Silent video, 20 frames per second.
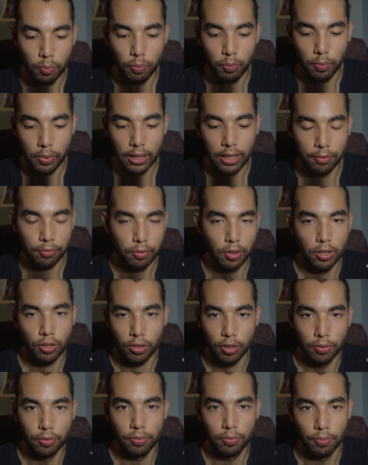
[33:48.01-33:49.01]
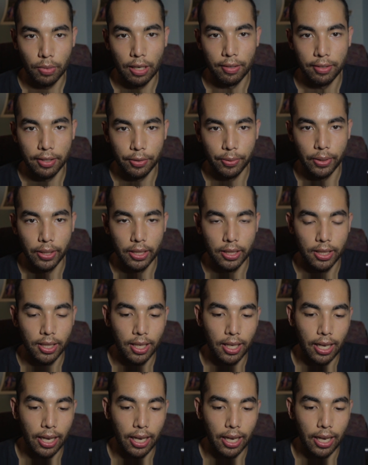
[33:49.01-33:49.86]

become friends with everyone,